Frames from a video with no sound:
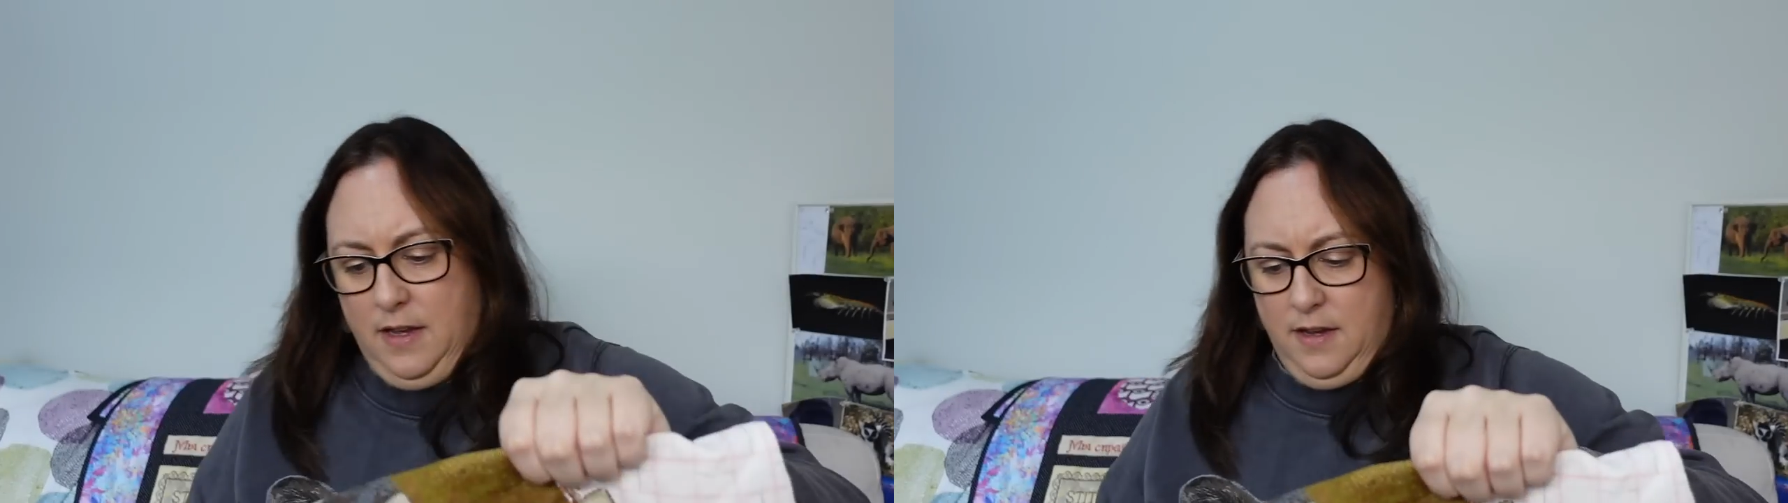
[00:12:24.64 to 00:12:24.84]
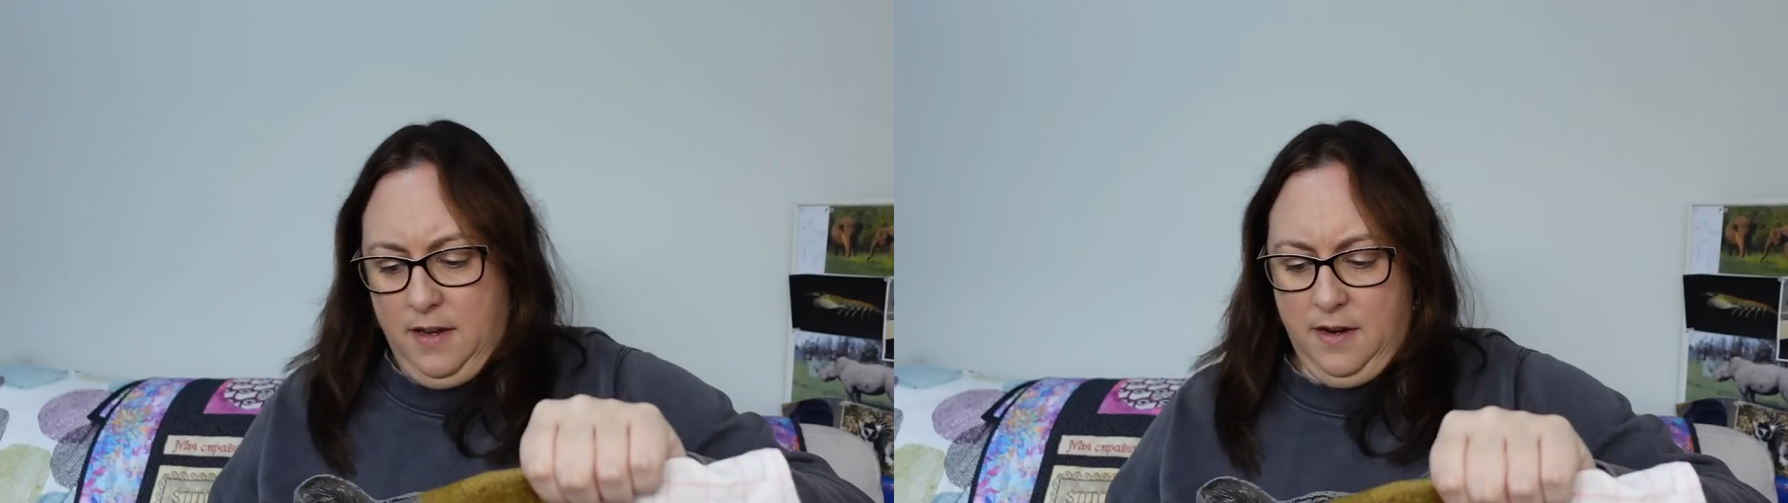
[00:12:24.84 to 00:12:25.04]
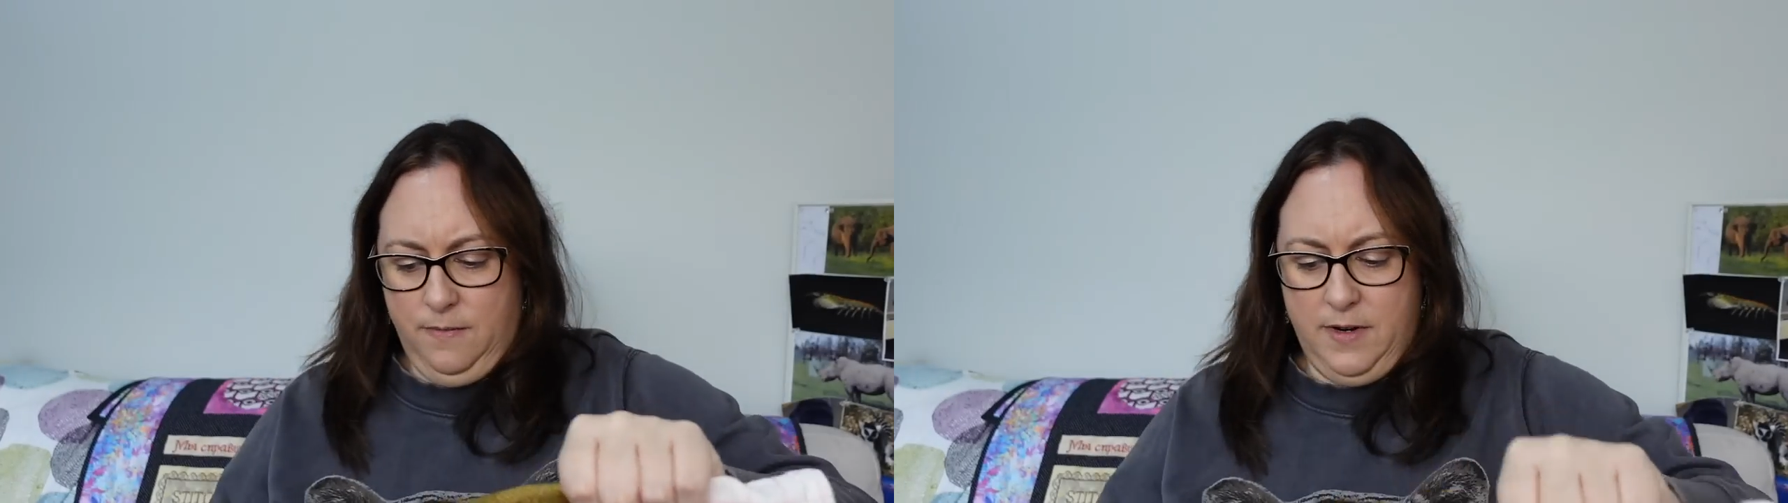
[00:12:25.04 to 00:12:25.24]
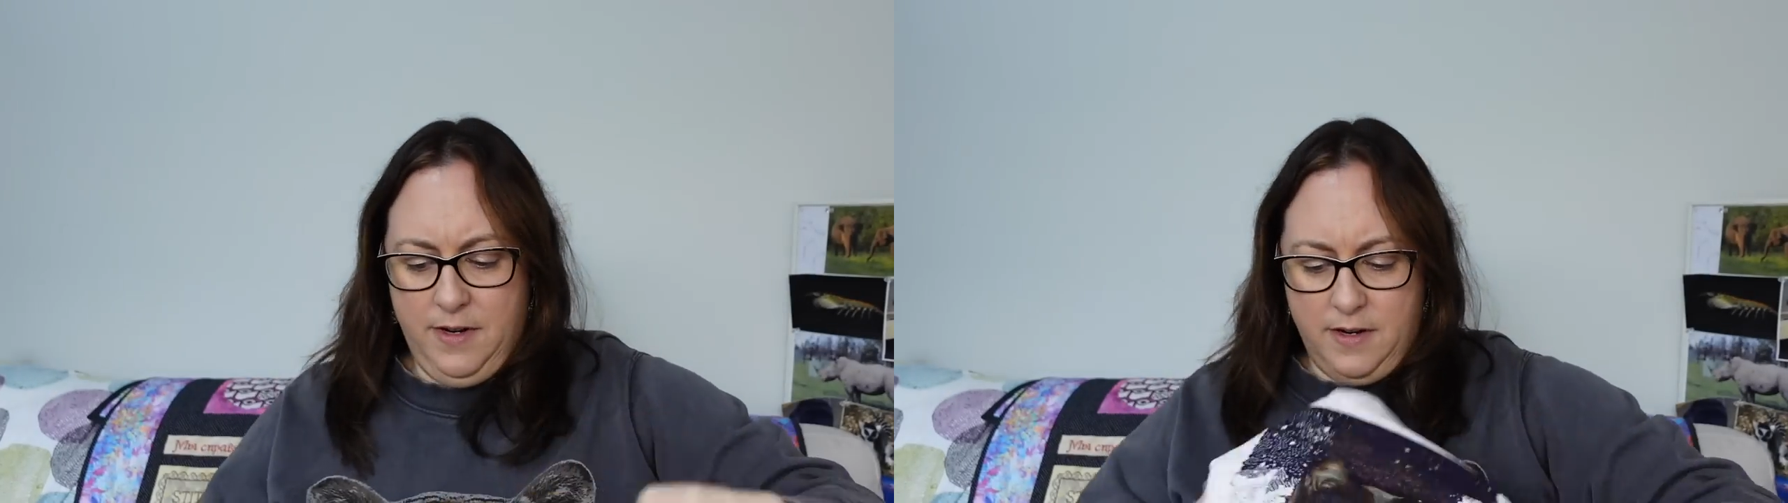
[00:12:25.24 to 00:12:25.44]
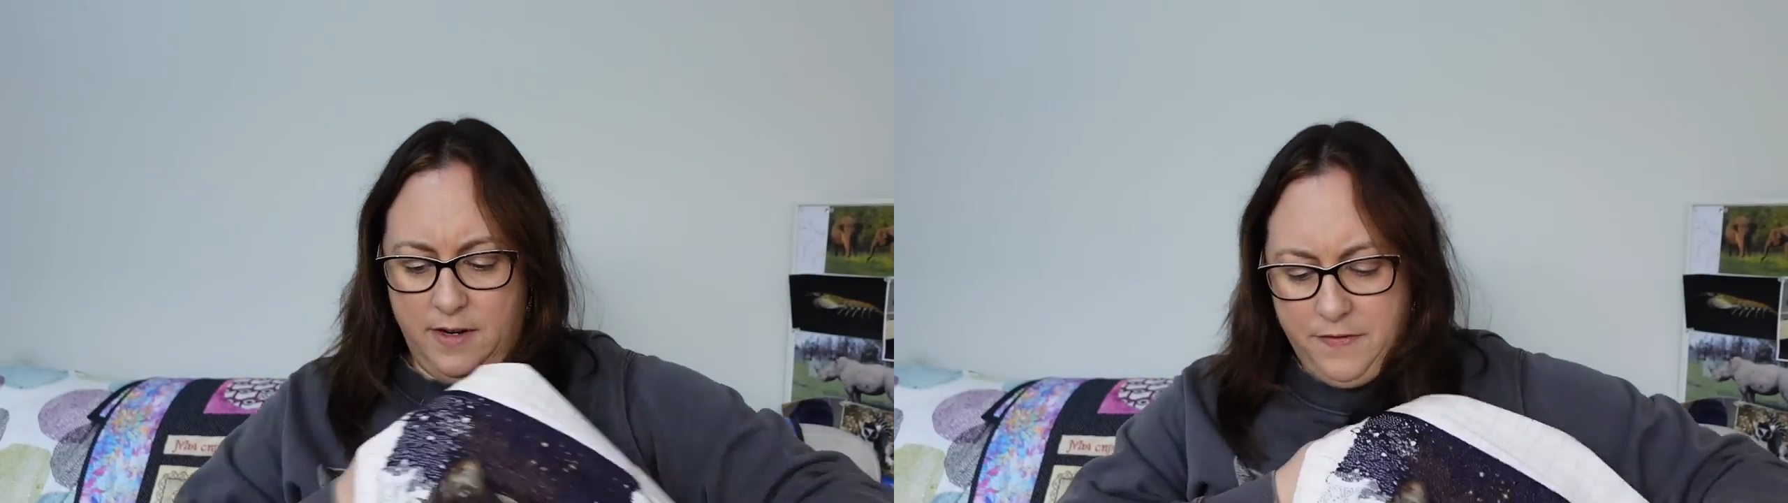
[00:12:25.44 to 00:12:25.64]
And I
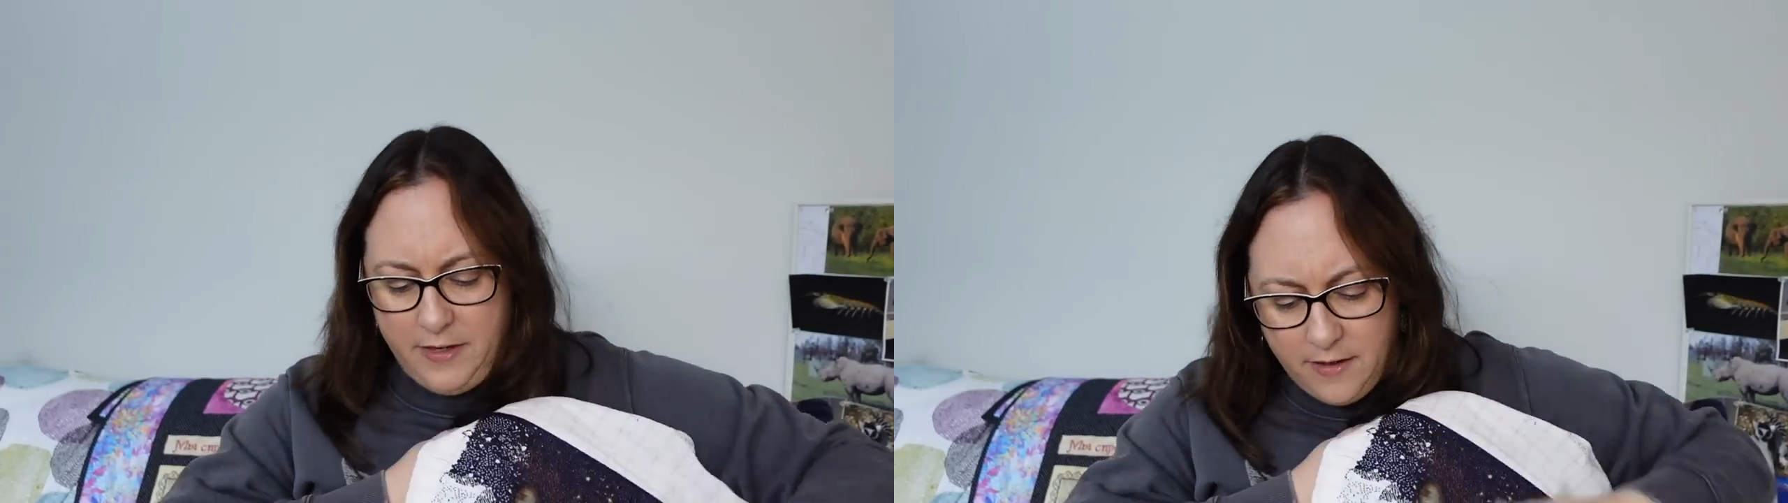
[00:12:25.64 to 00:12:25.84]
wonder if I